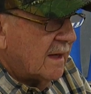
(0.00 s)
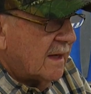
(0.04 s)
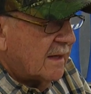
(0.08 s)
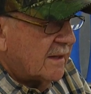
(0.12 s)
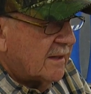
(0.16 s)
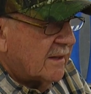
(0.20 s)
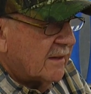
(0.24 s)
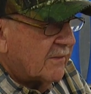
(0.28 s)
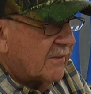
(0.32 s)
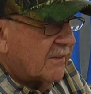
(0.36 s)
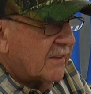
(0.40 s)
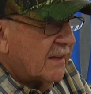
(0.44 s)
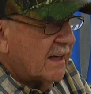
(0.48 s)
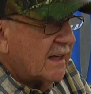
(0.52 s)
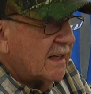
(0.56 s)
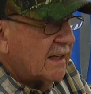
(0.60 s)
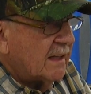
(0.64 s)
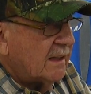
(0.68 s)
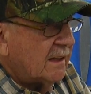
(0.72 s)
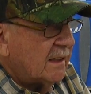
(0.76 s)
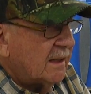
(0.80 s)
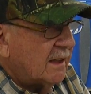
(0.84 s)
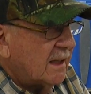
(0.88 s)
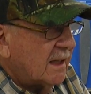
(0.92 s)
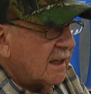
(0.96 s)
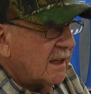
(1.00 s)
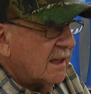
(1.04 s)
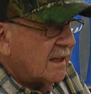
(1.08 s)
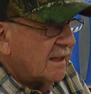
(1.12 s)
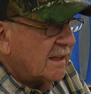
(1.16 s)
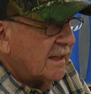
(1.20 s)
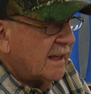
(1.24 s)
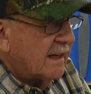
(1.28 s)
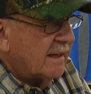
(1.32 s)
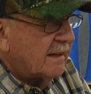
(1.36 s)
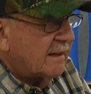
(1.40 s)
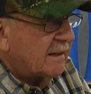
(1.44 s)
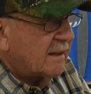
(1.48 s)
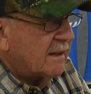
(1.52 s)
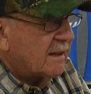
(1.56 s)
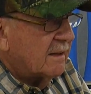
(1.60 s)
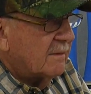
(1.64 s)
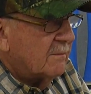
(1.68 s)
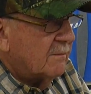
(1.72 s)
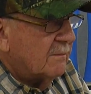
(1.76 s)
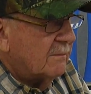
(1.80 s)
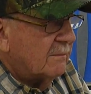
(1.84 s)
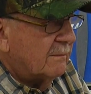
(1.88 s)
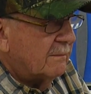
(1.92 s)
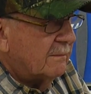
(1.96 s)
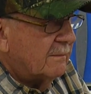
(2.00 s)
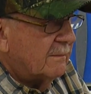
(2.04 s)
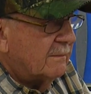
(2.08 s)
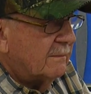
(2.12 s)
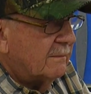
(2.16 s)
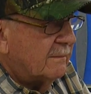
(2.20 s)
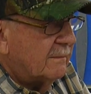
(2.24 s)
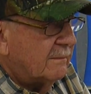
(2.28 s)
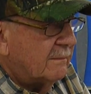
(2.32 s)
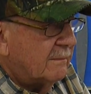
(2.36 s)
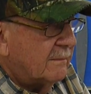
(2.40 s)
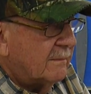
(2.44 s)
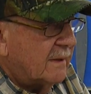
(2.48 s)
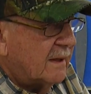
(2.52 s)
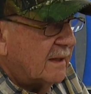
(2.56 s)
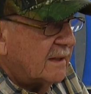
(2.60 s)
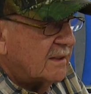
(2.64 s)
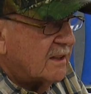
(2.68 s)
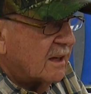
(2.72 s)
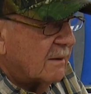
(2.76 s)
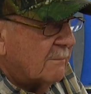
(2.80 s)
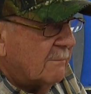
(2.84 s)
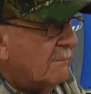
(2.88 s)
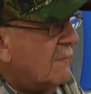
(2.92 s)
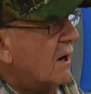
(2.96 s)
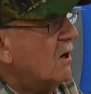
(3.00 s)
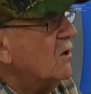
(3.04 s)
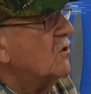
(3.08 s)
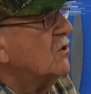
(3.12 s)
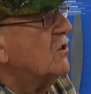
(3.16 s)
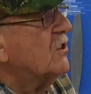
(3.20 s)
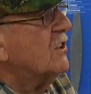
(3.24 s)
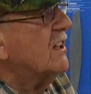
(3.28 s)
thing that is the most